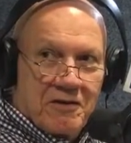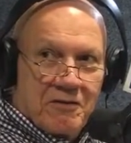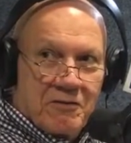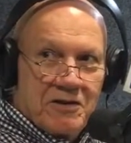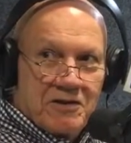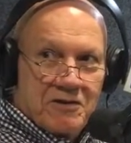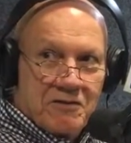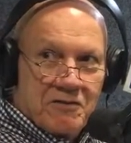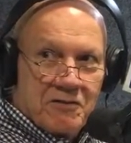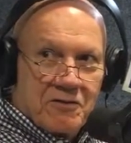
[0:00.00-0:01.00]
and reasons
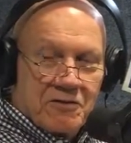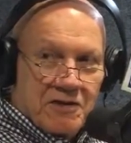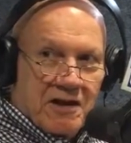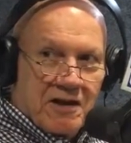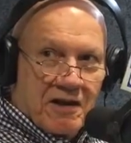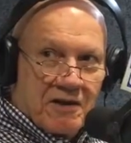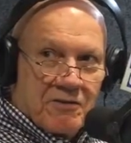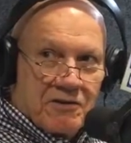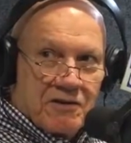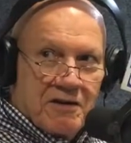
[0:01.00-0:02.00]
for sign
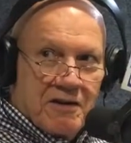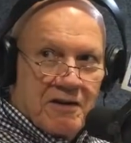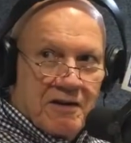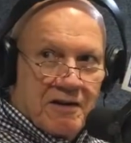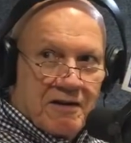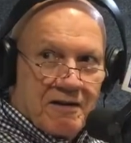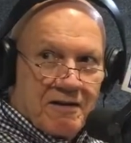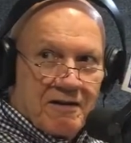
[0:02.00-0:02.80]
language. Uh,